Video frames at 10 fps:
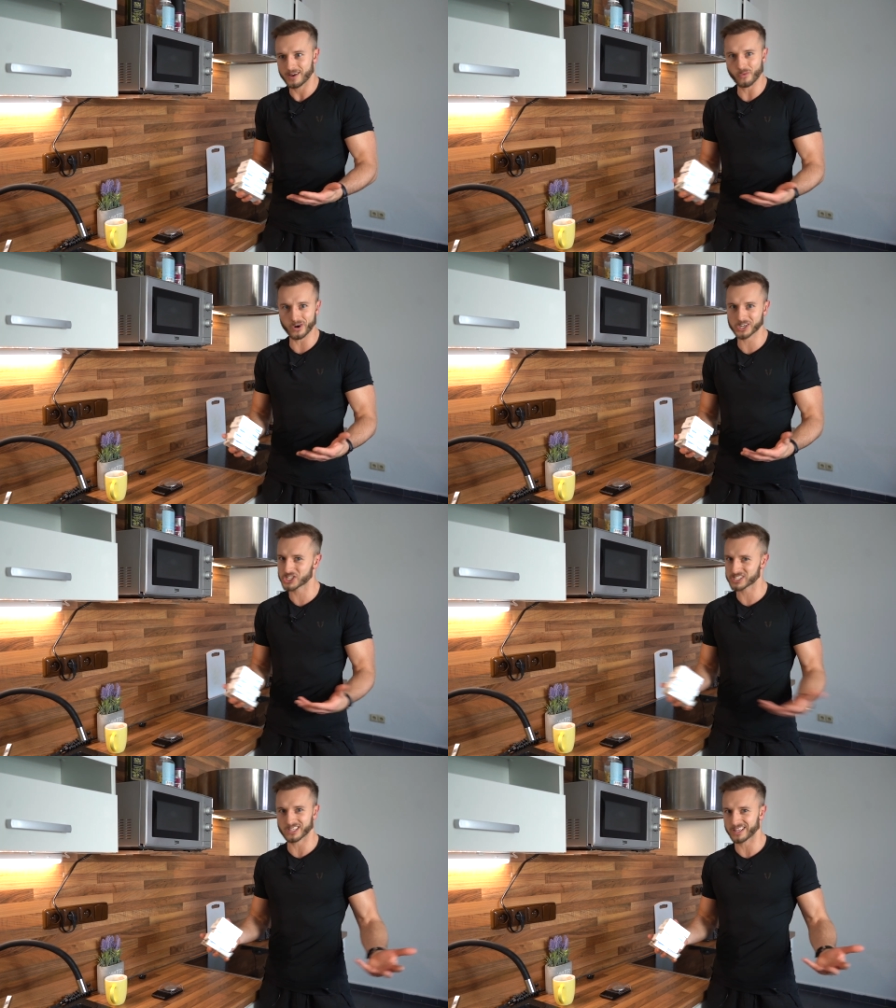work
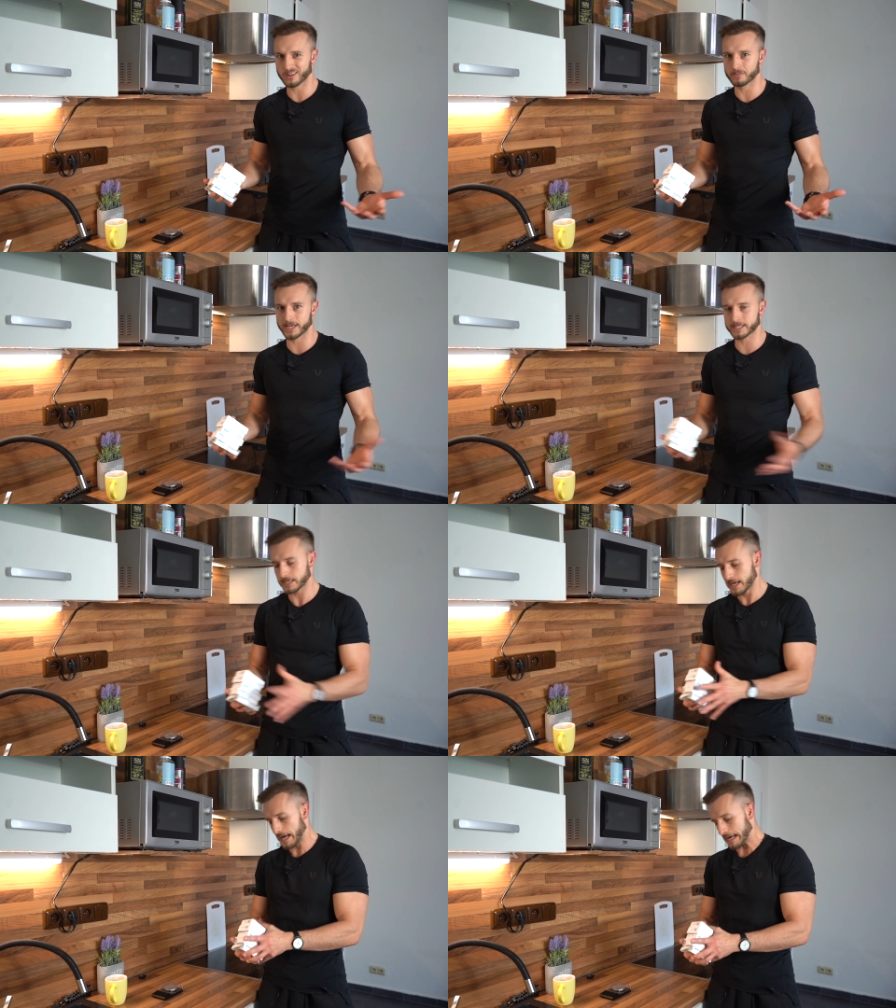just a little
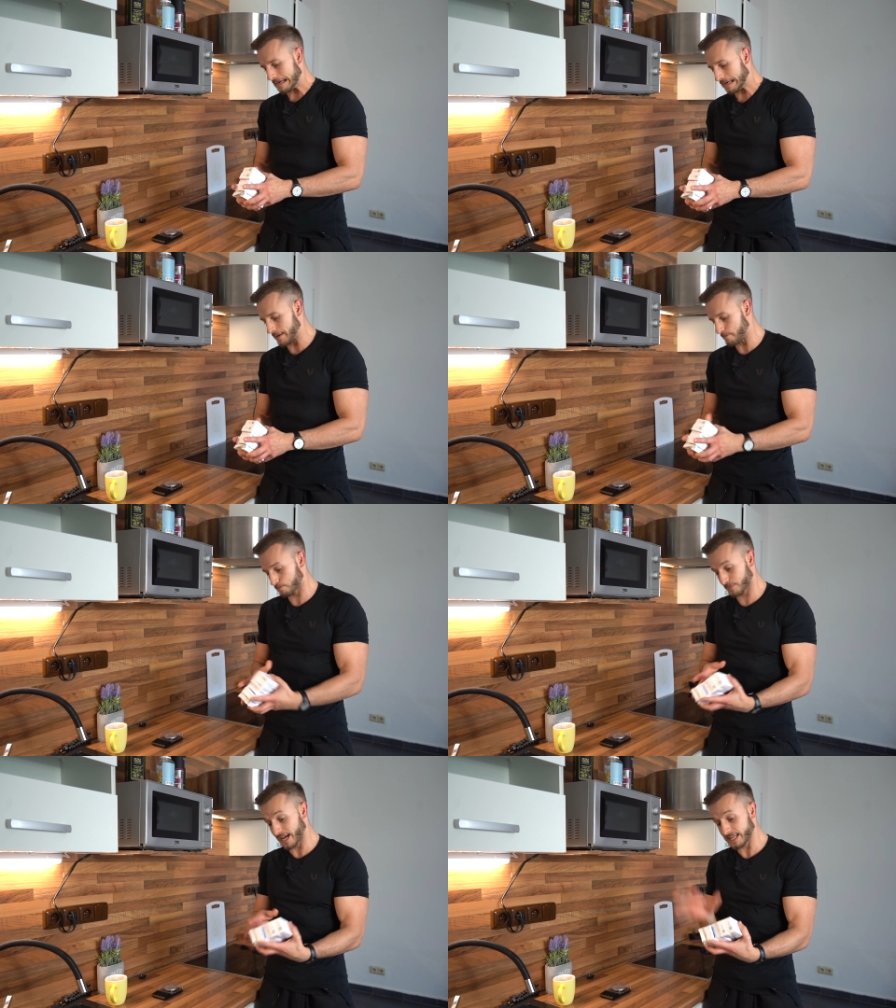bit,
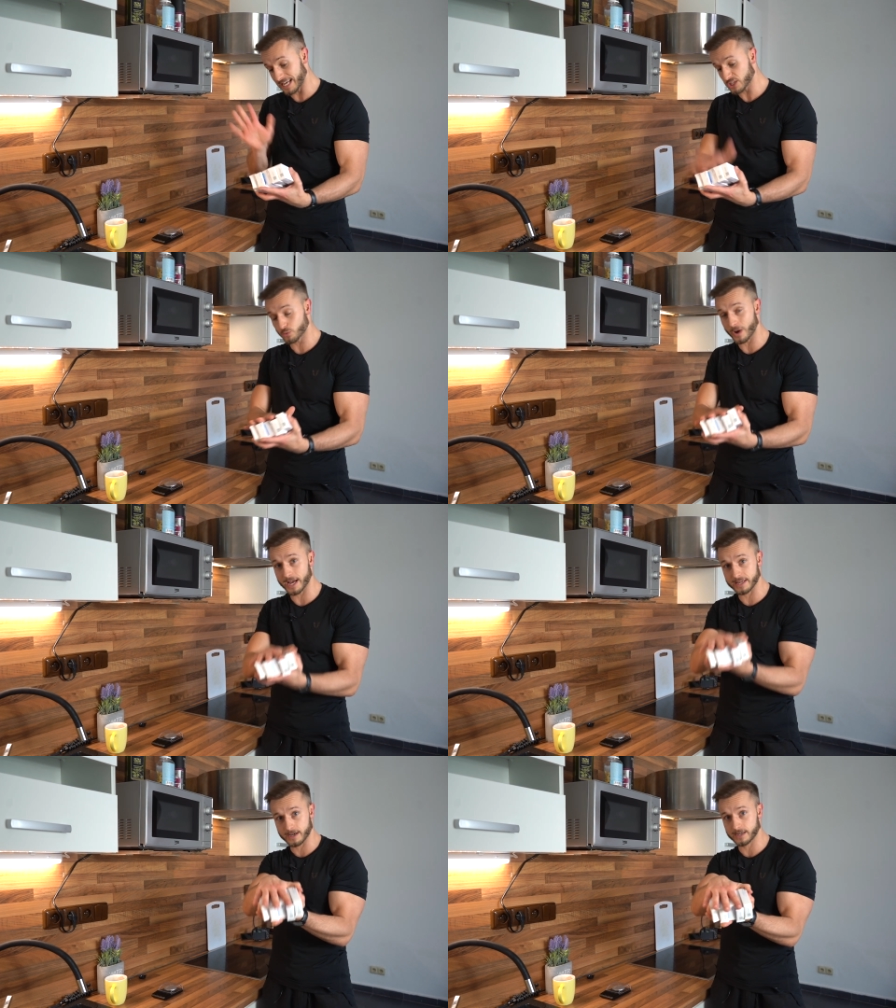and that's
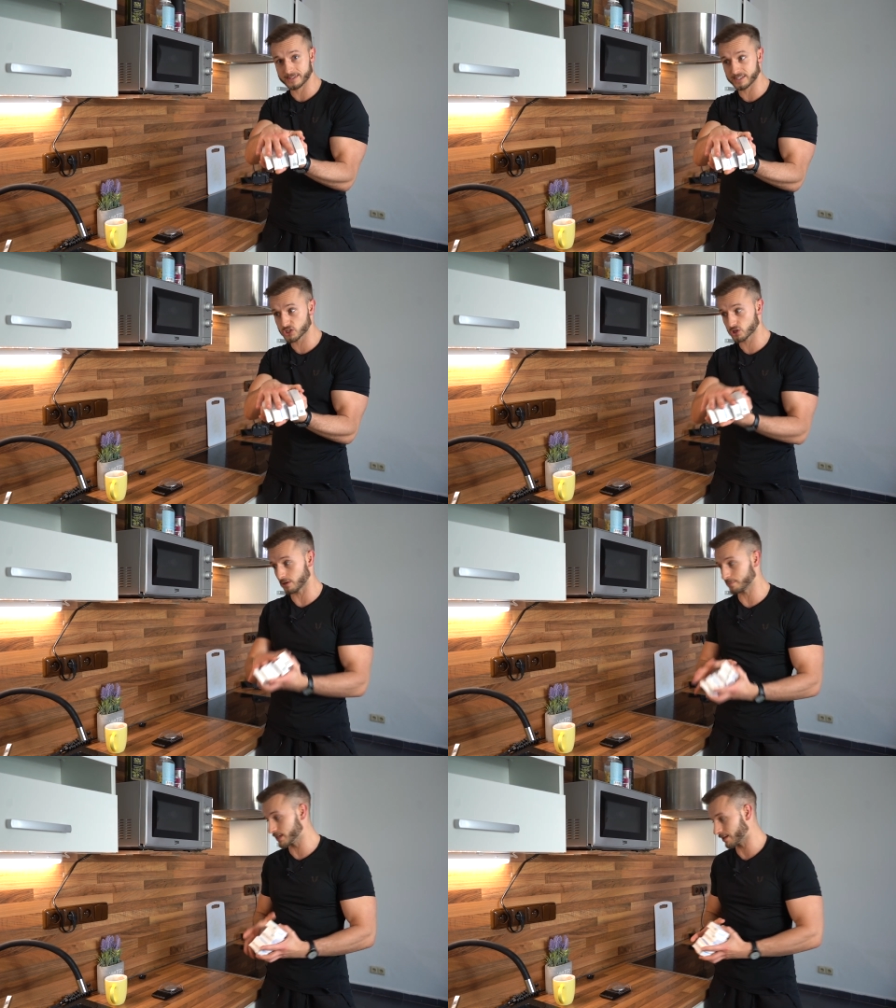why this is
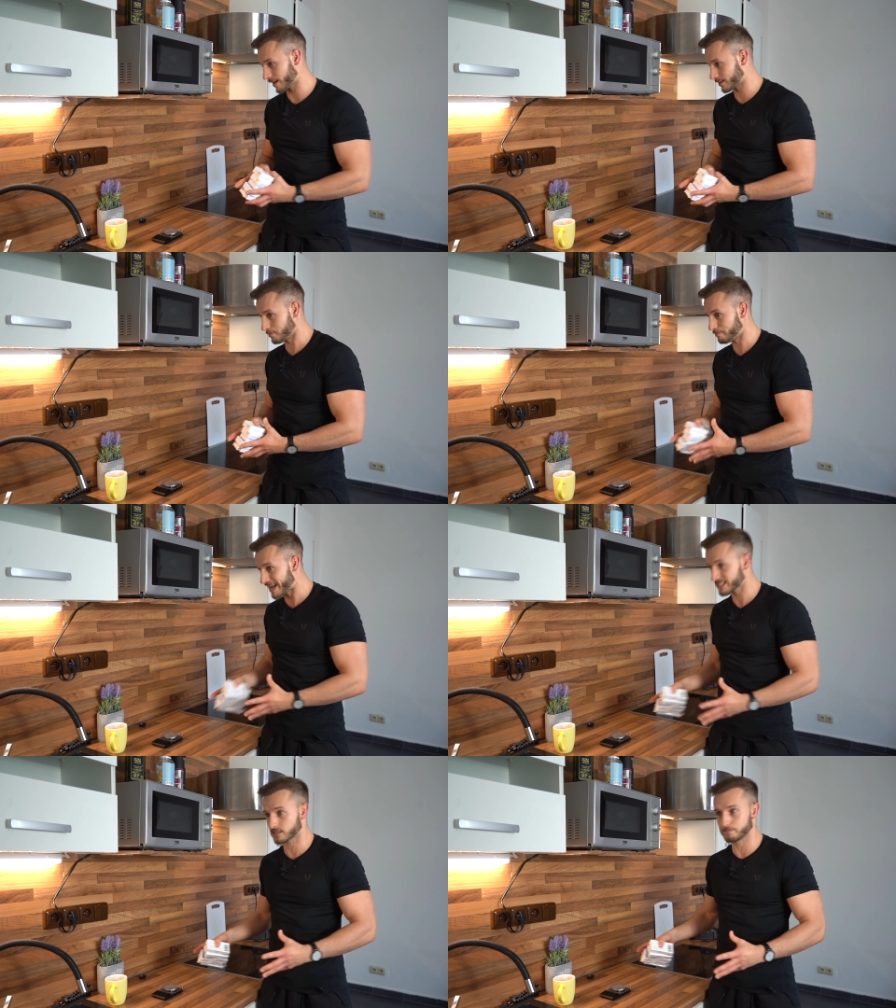gonna be like the
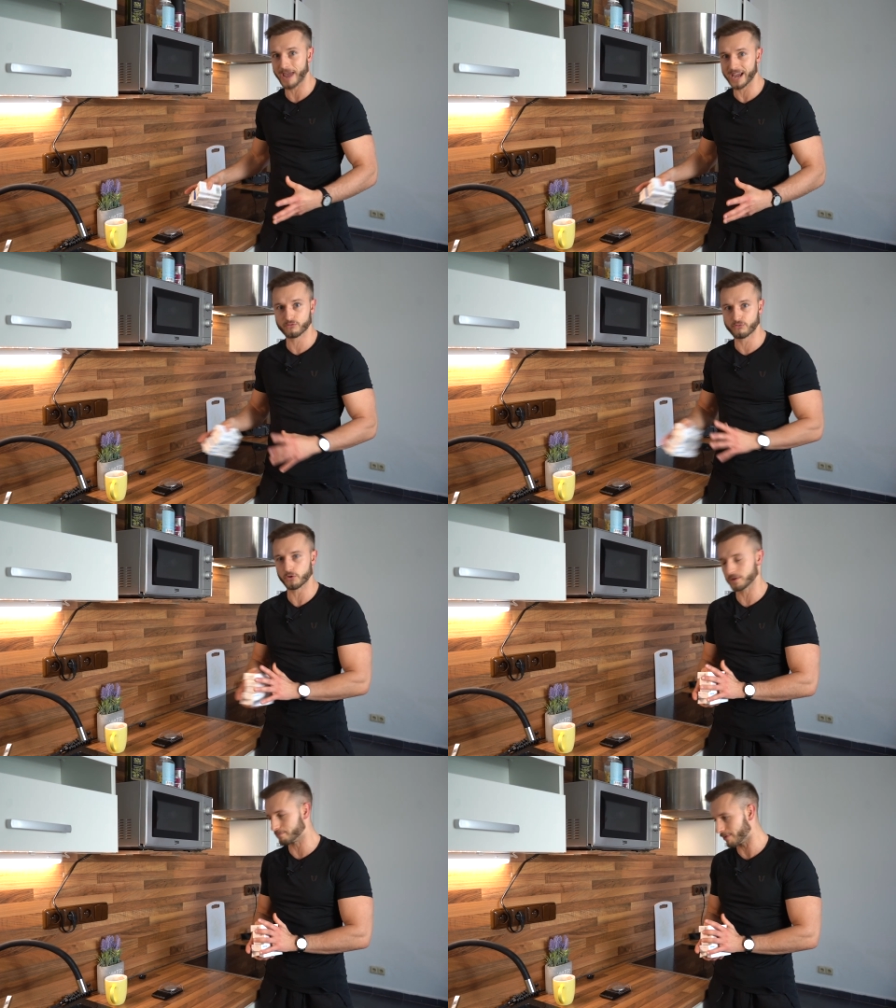best bang
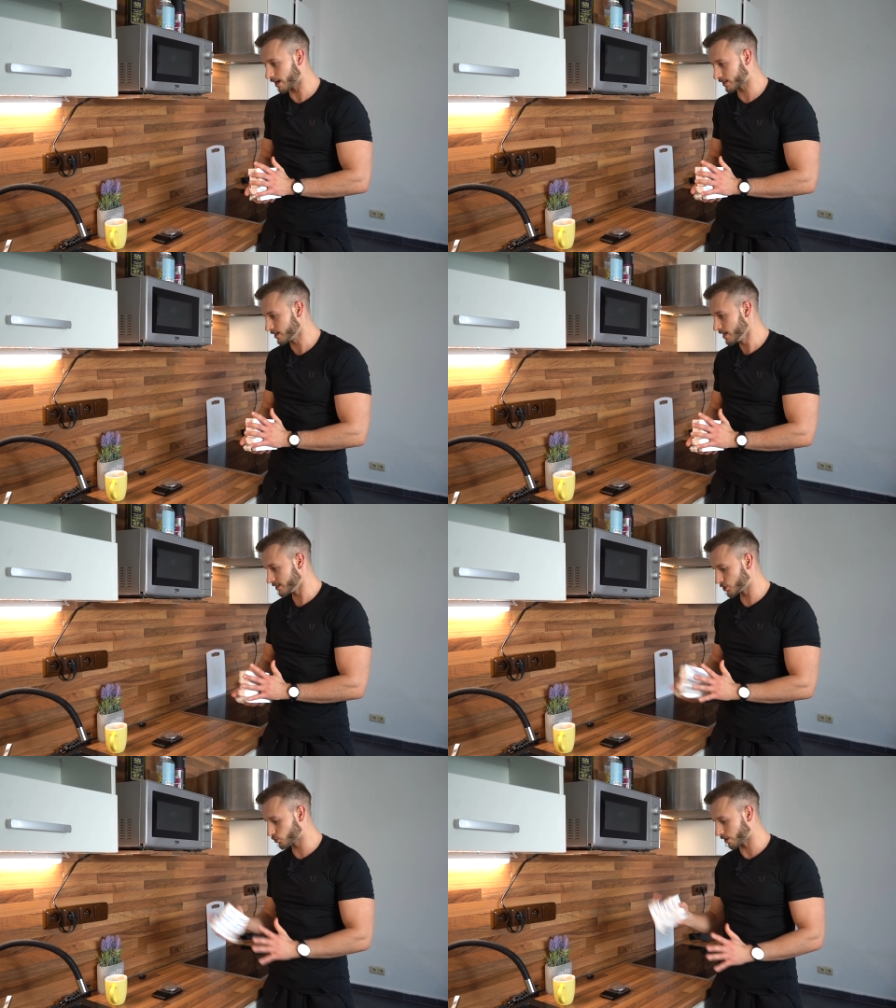for the buck
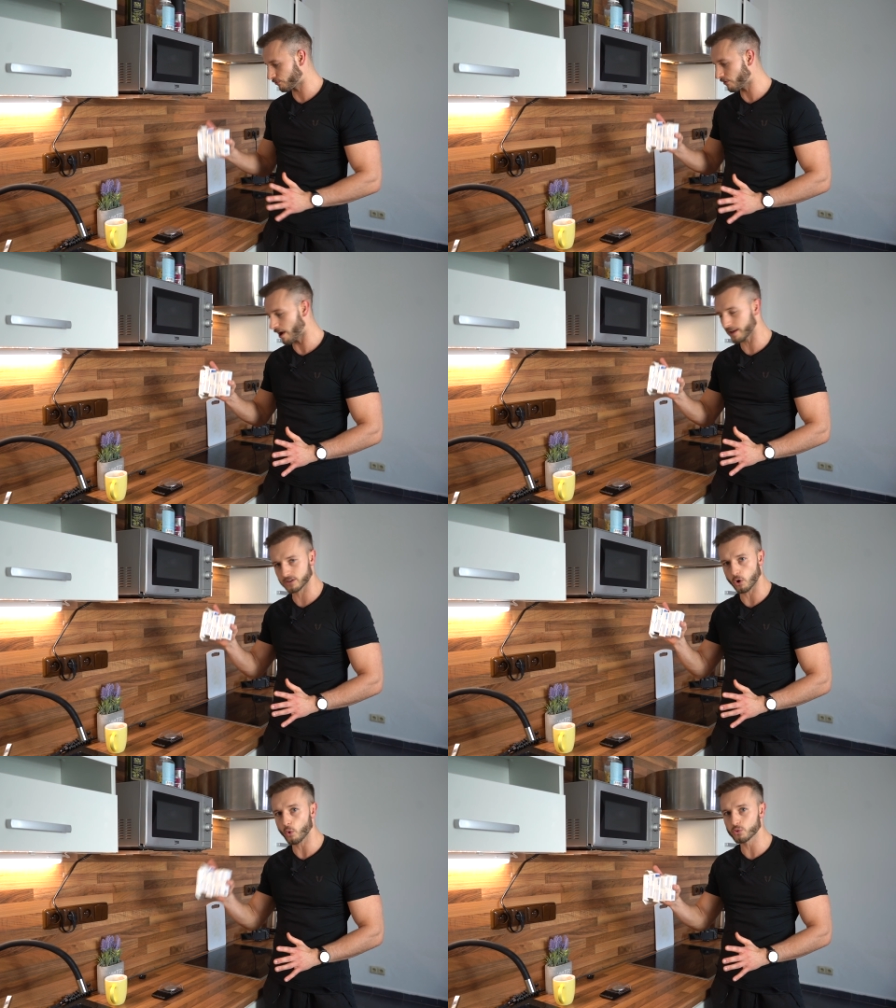that you can
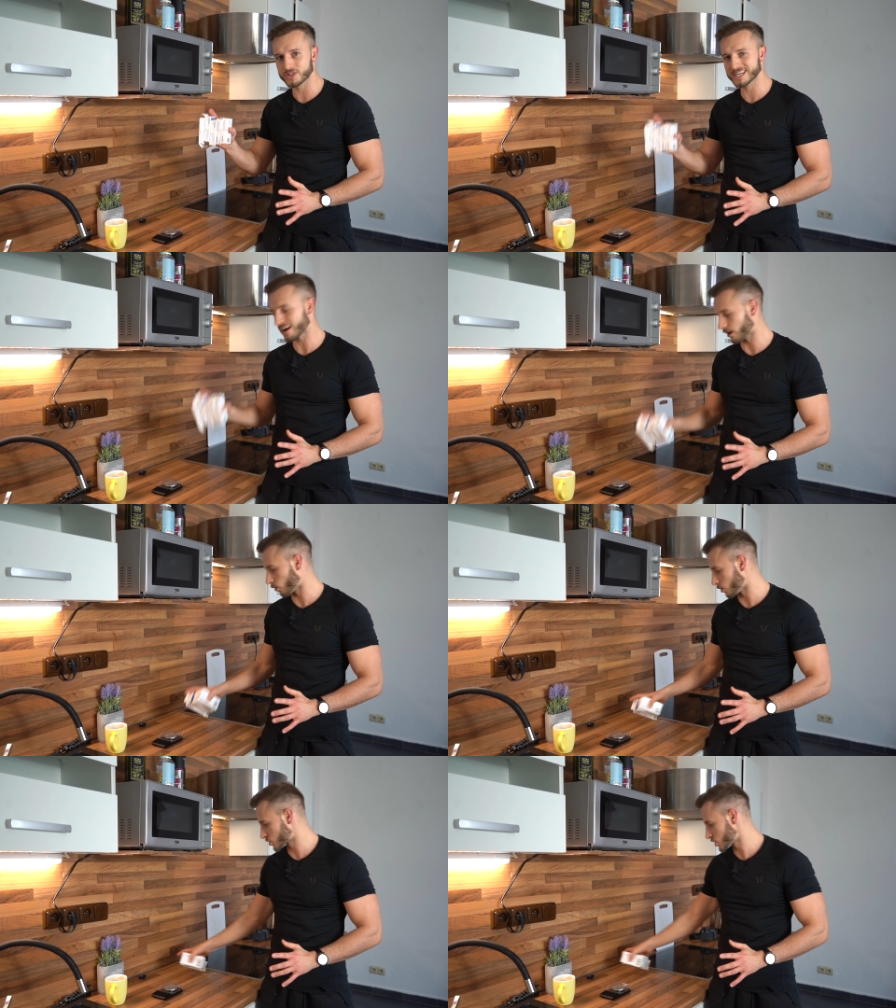find on the hair
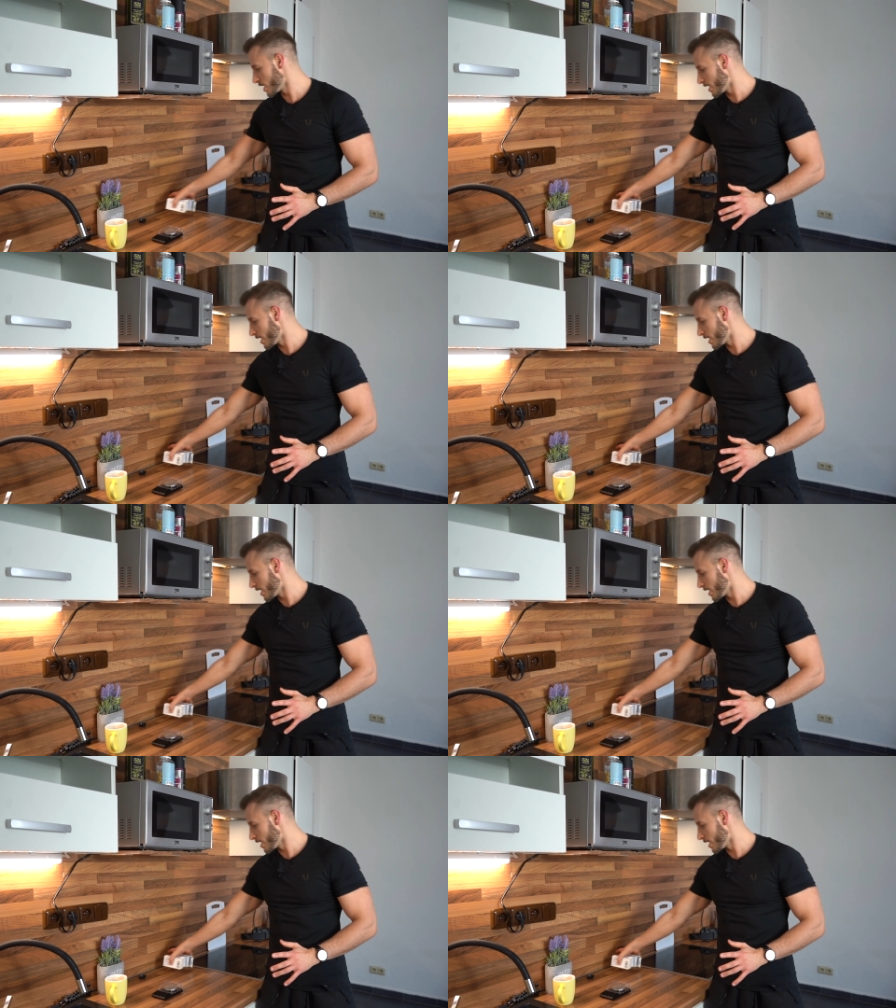loss